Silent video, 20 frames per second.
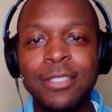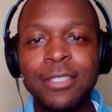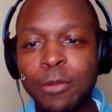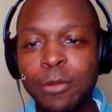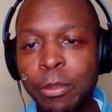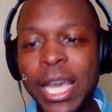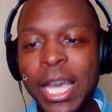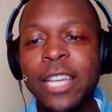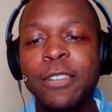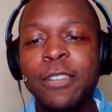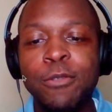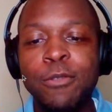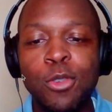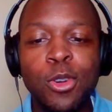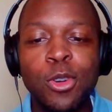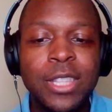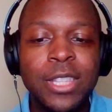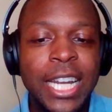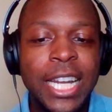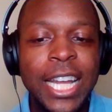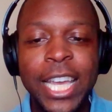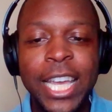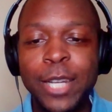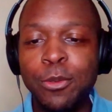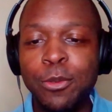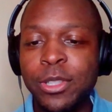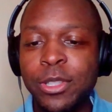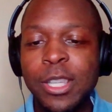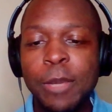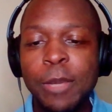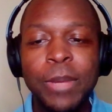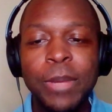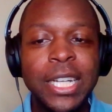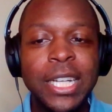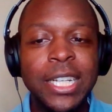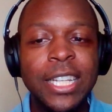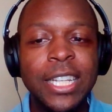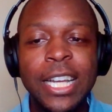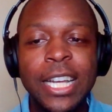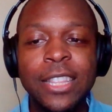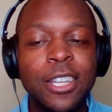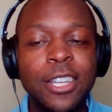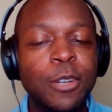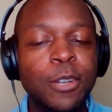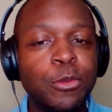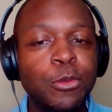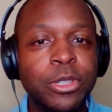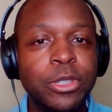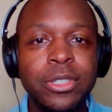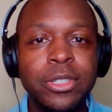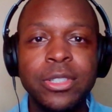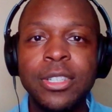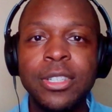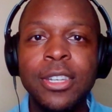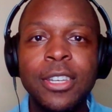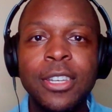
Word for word: back and forth that I had with somebody and I thought was